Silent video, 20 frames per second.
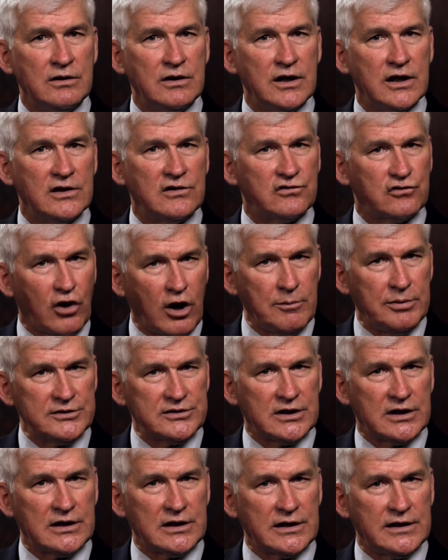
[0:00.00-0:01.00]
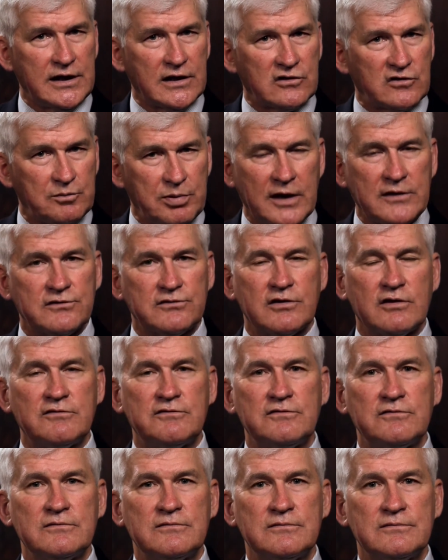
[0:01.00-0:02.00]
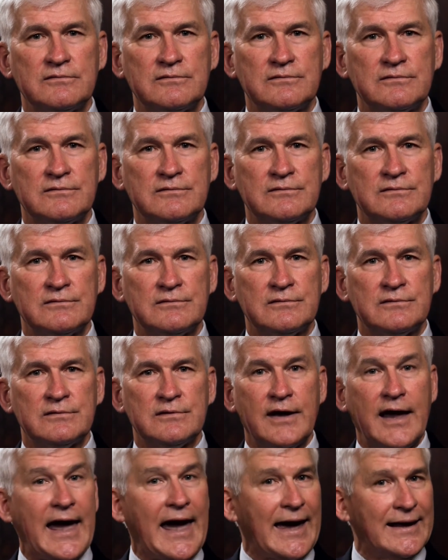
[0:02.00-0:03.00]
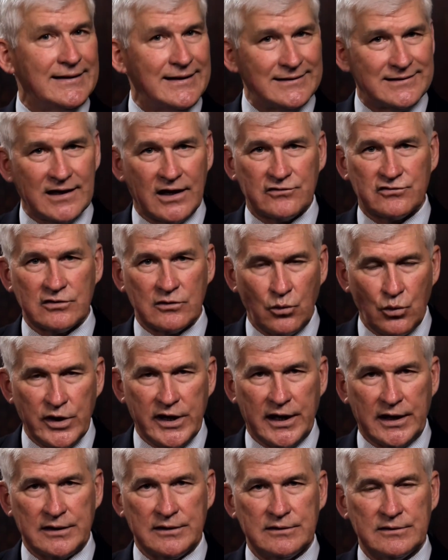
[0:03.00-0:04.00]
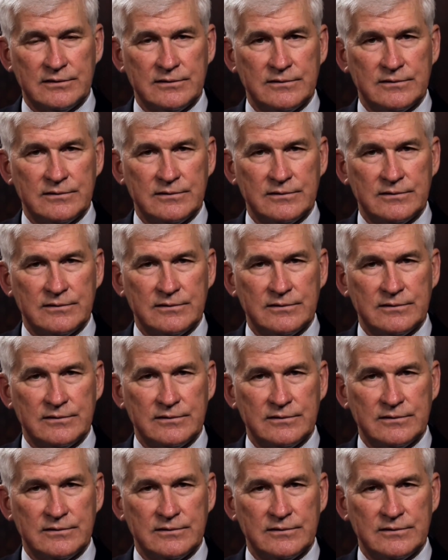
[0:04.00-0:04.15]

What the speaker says: exorbitantly expensive, and it doesn't win.